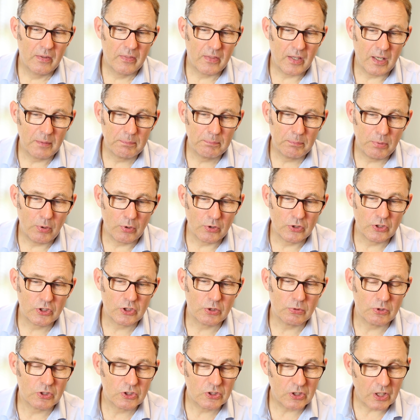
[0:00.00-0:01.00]
That
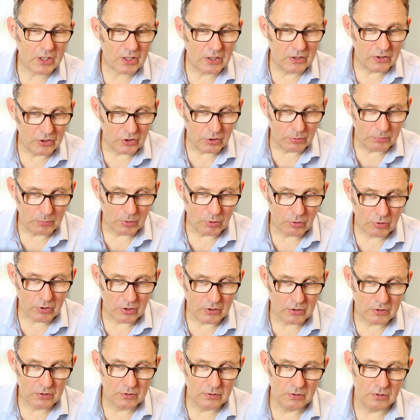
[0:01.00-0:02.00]
points to a second new
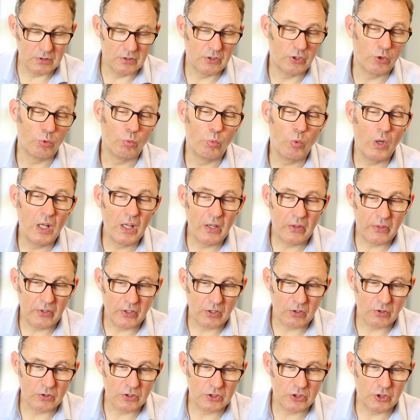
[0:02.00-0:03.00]
market, the
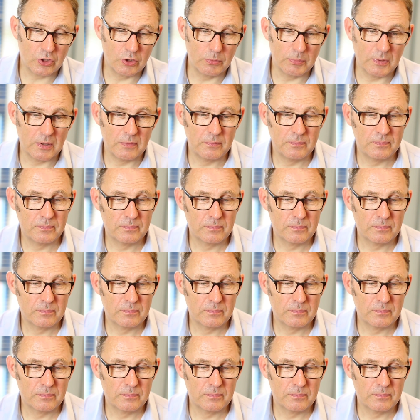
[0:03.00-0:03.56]
wealthy consumer.